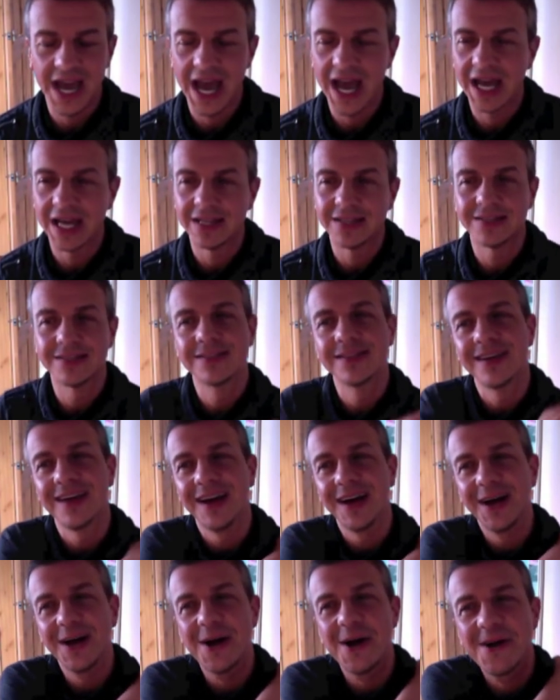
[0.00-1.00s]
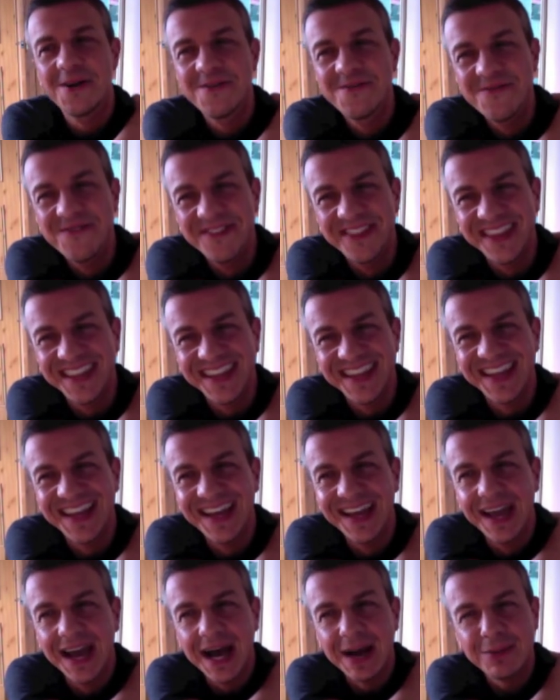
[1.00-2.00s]
And
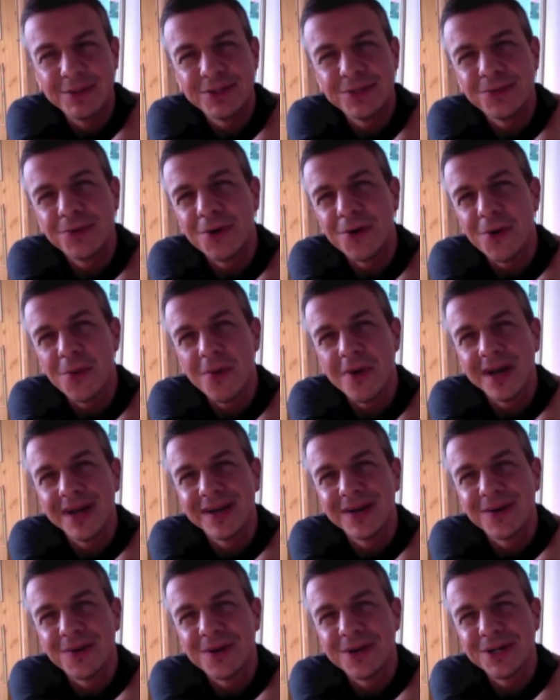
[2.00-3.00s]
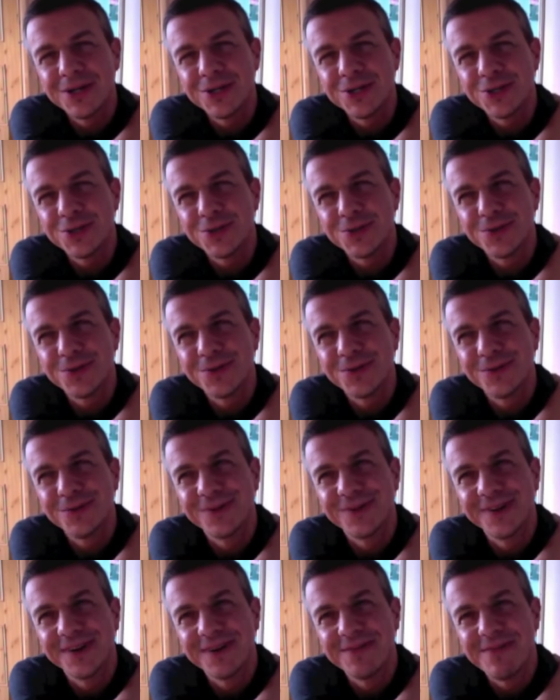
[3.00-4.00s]
I'm still not quite sure